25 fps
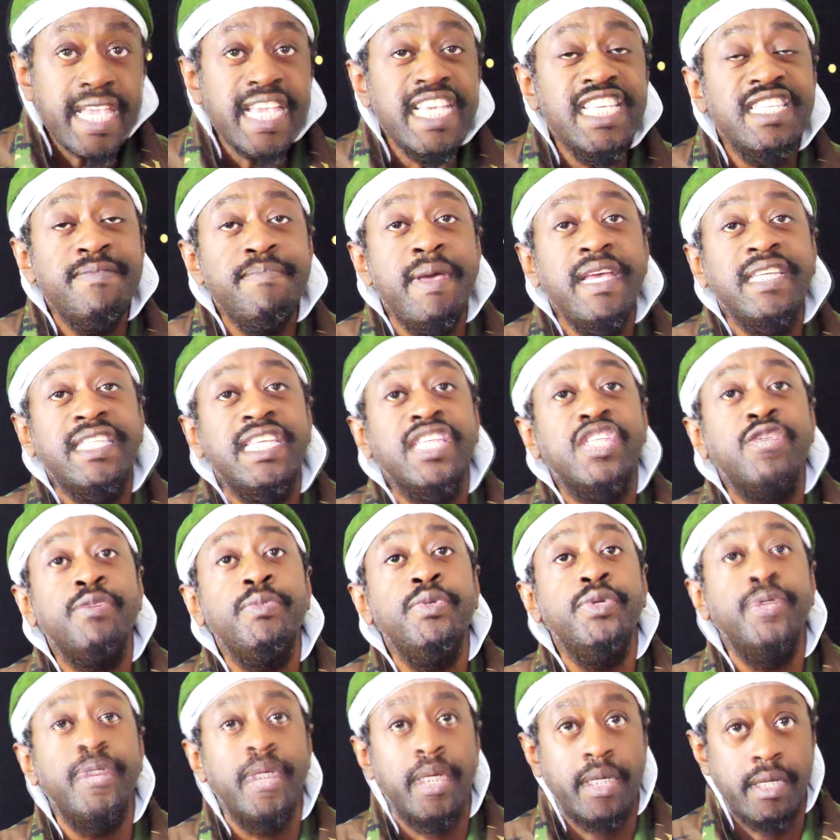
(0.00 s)
It's message
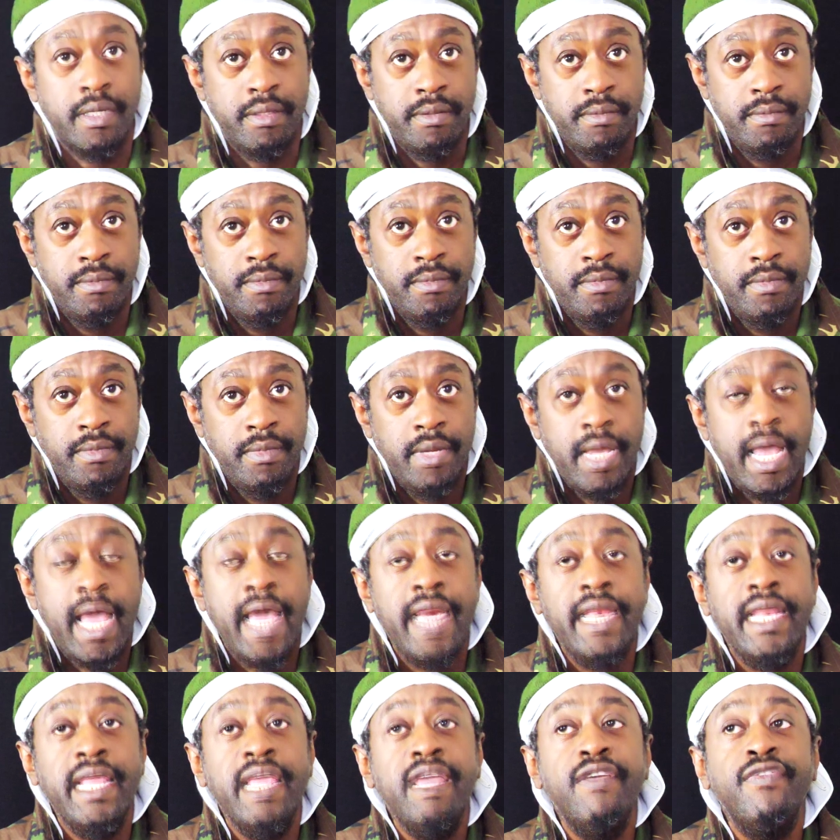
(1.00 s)
music,
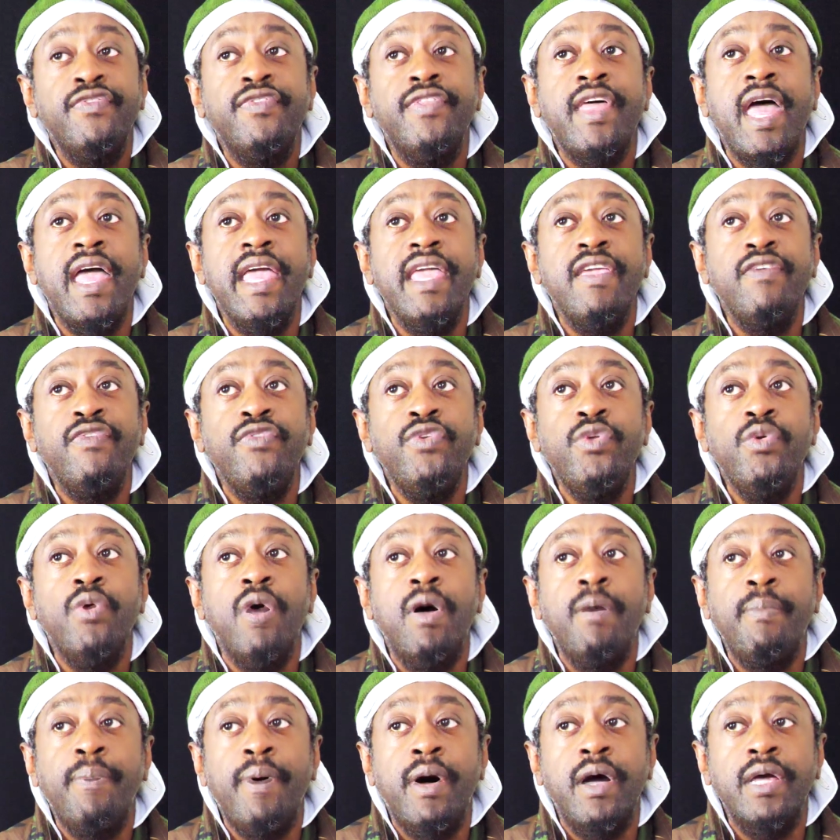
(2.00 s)
and if
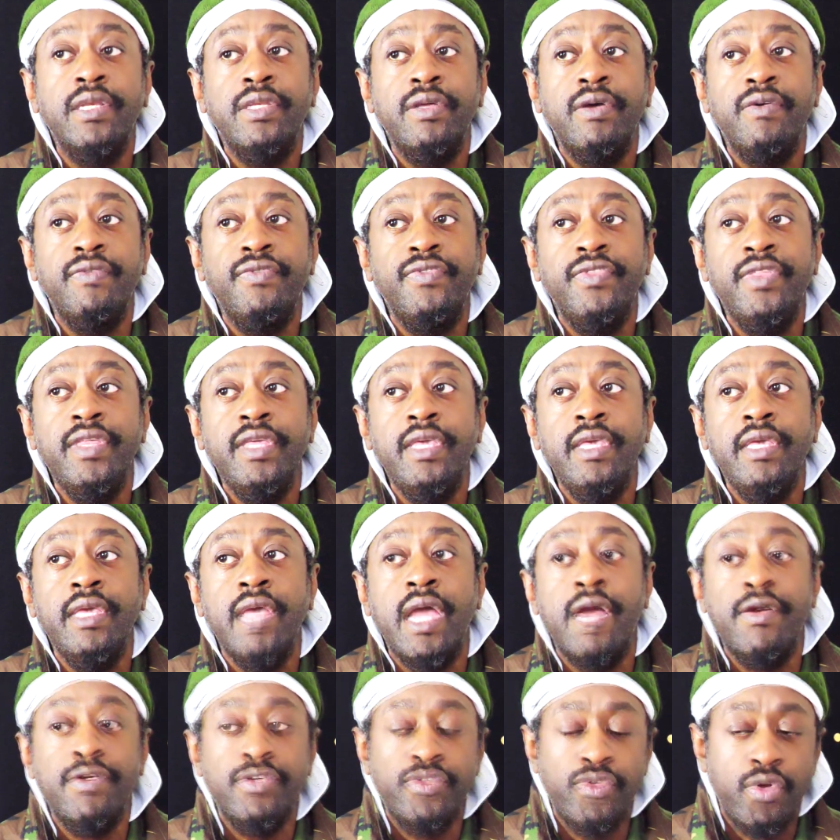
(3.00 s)
you are part of the
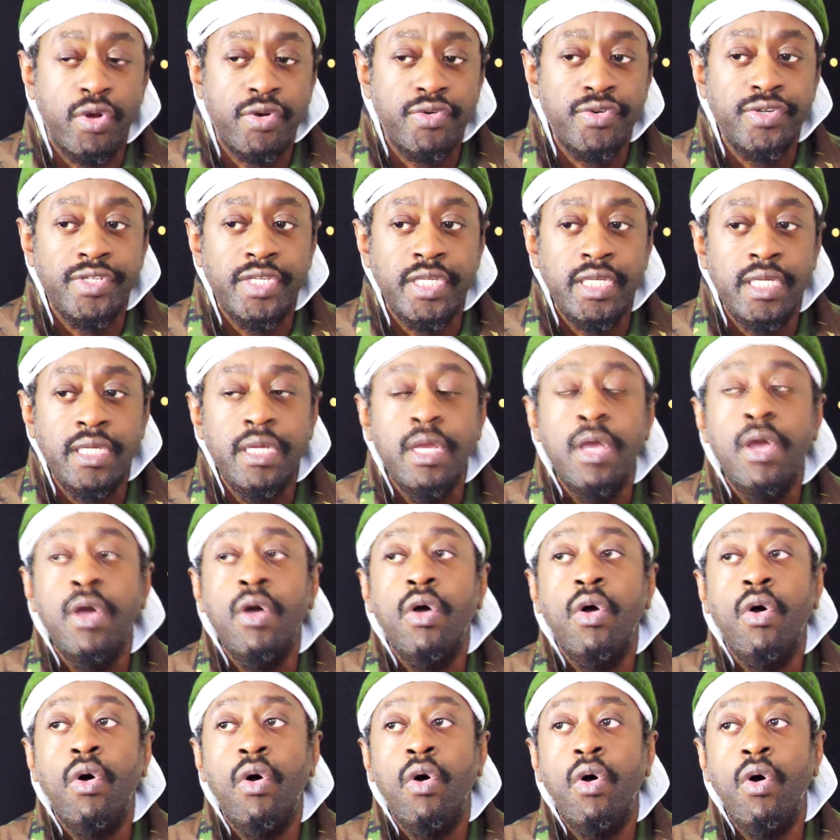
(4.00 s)
aristocracy
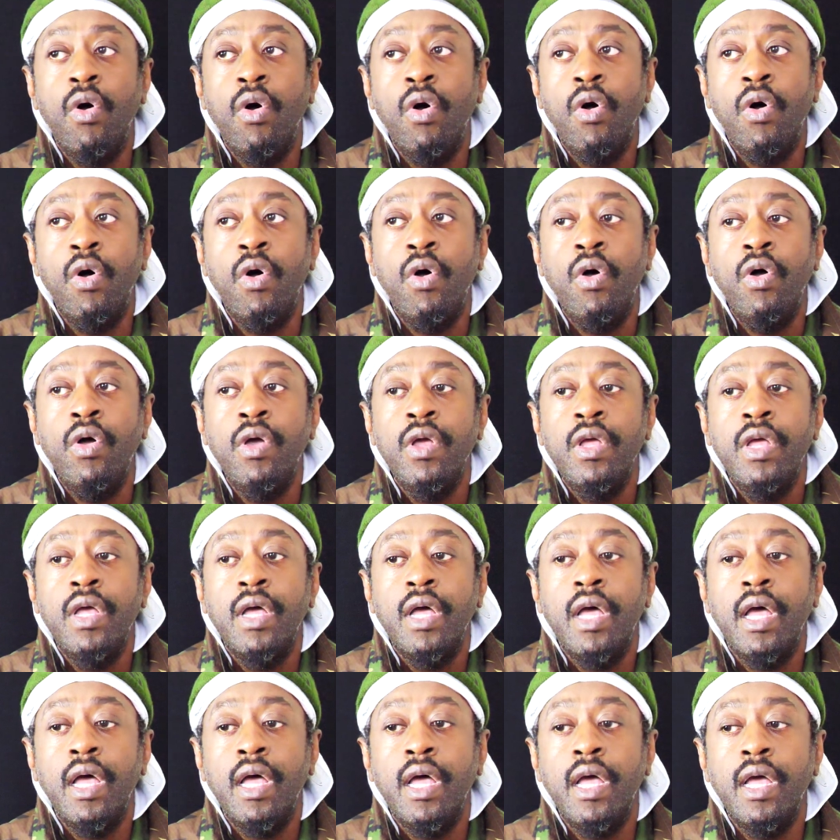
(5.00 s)
or
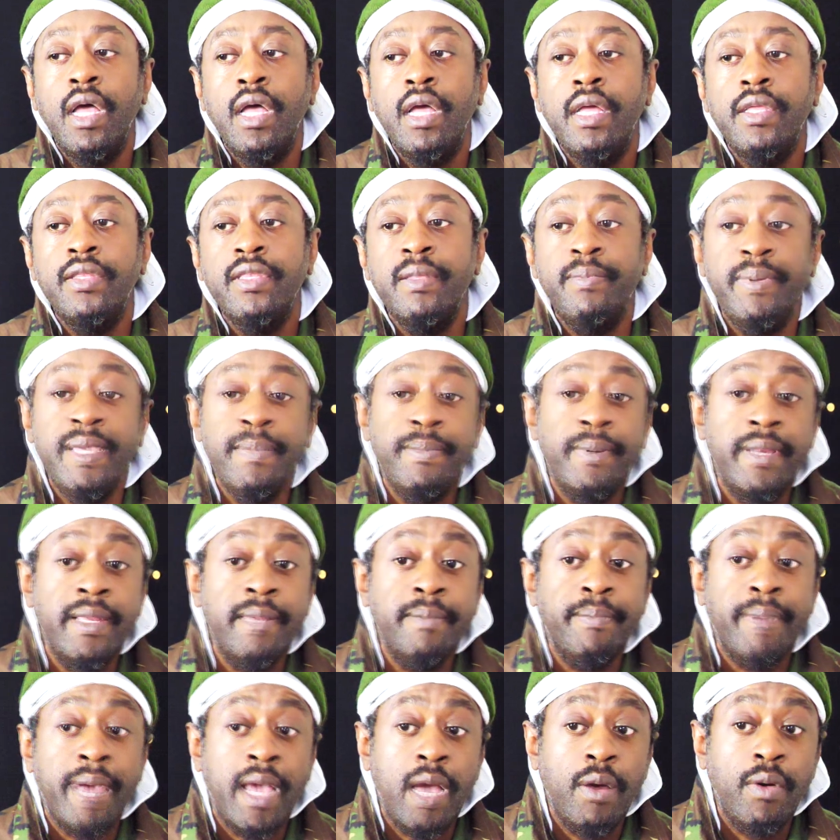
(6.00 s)
the people
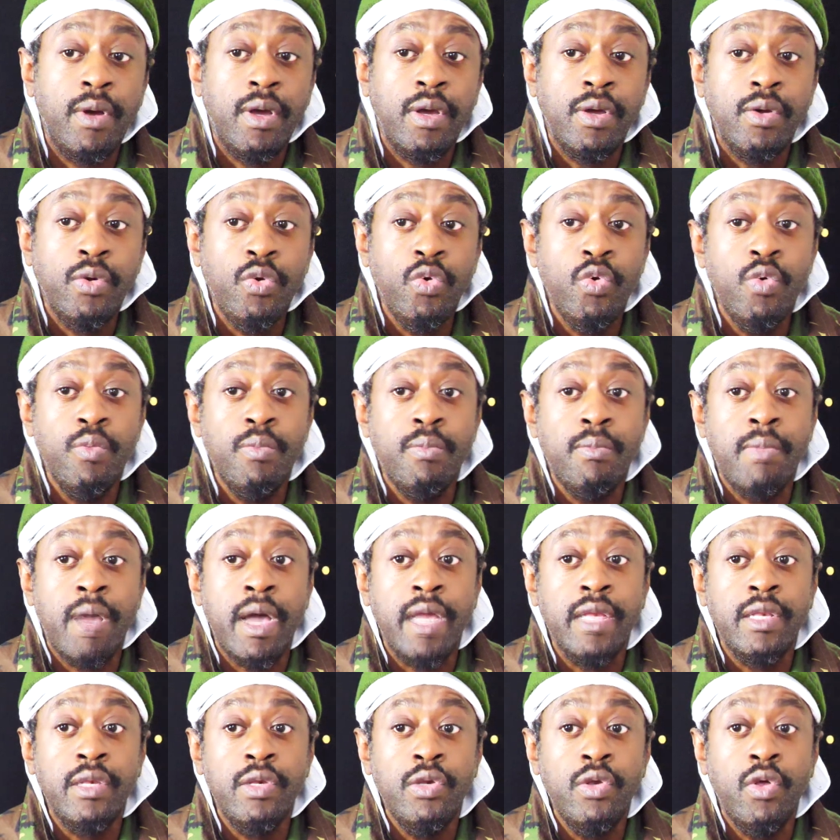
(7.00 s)
in power who
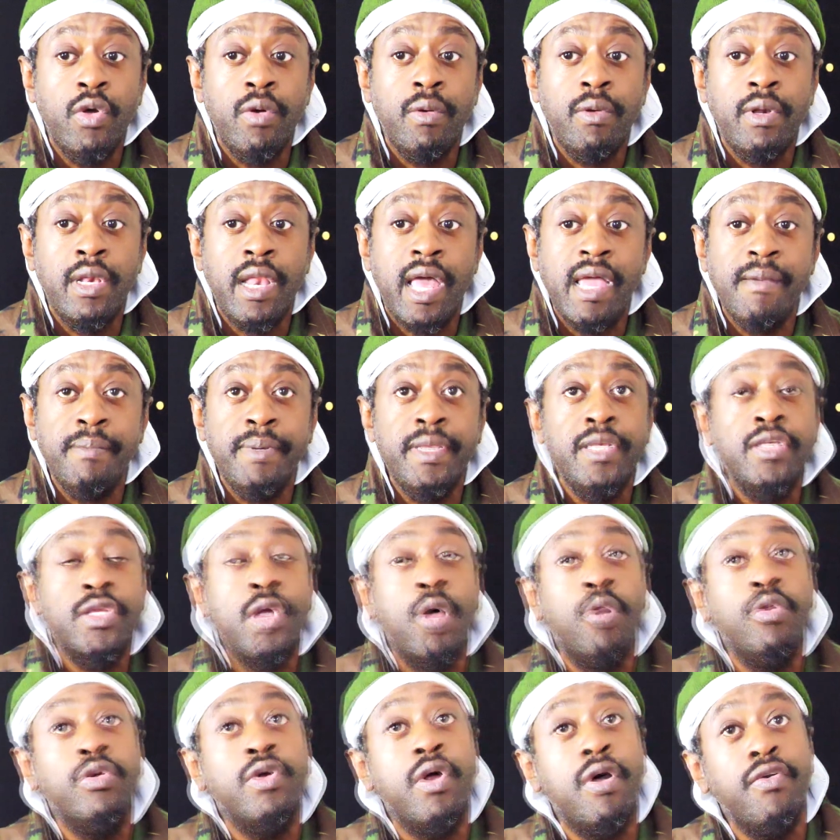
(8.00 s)
might not like being
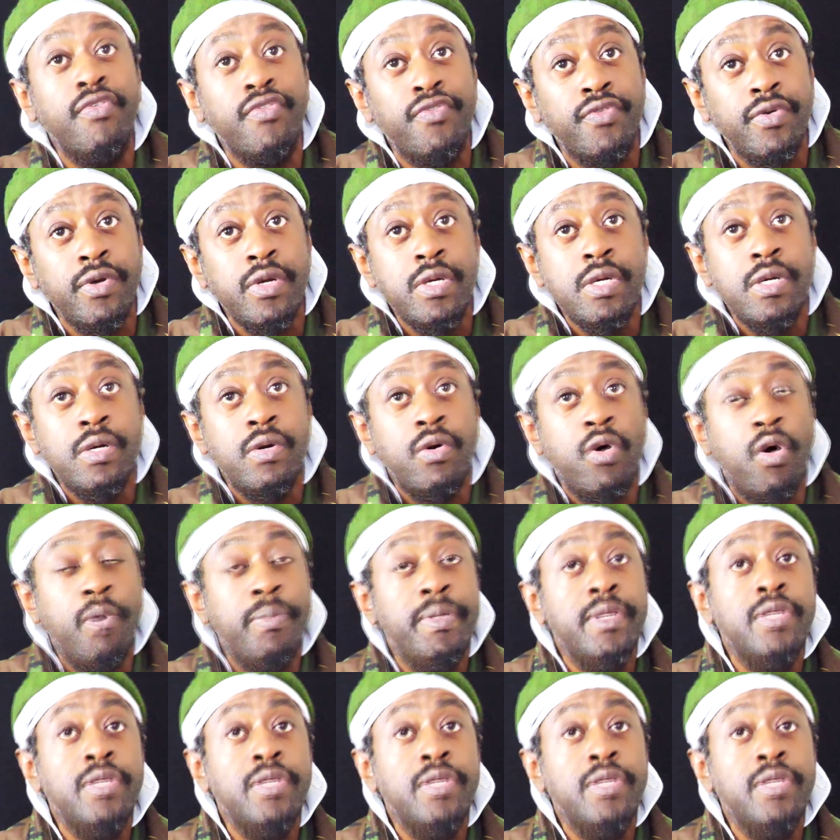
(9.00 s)
told off or